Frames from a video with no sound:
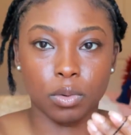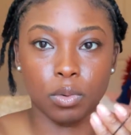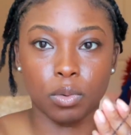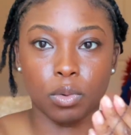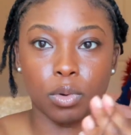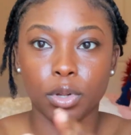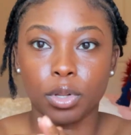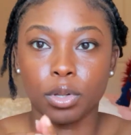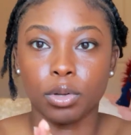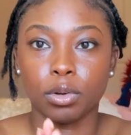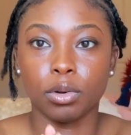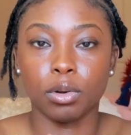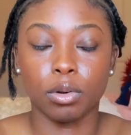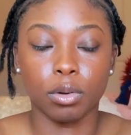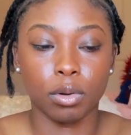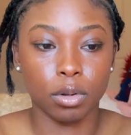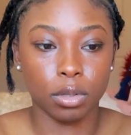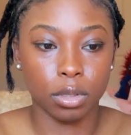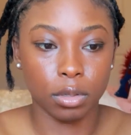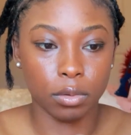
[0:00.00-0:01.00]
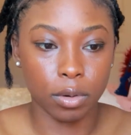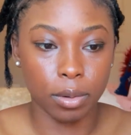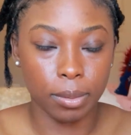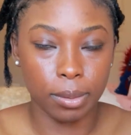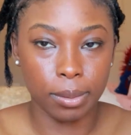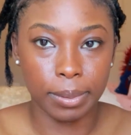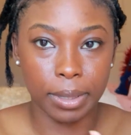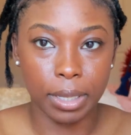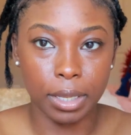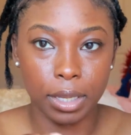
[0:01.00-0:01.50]
oil on the
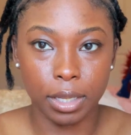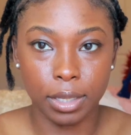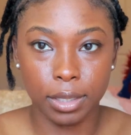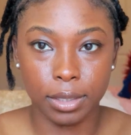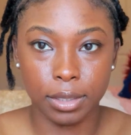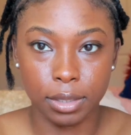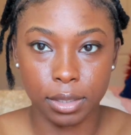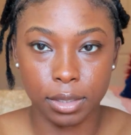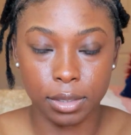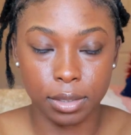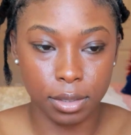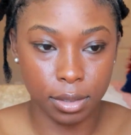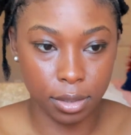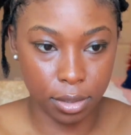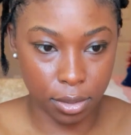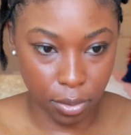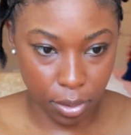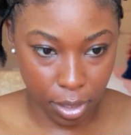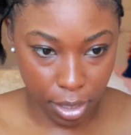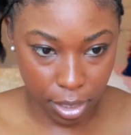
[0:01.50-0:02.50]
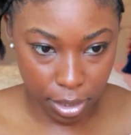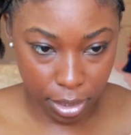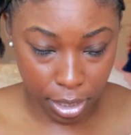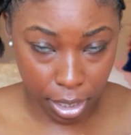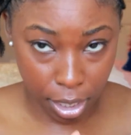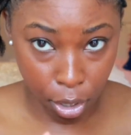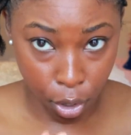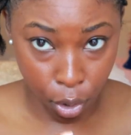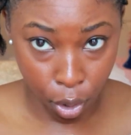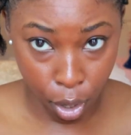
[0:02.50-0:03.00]
rubber bands so that
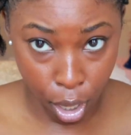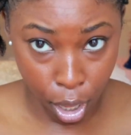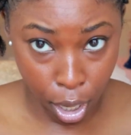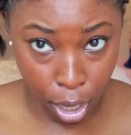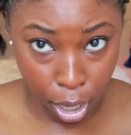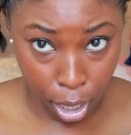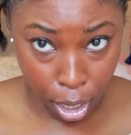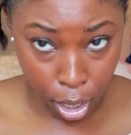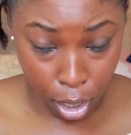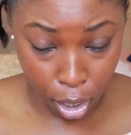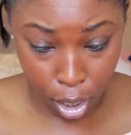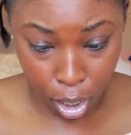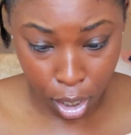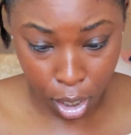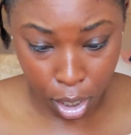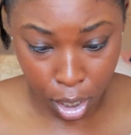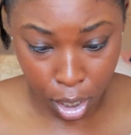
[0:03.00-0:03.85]
they are a little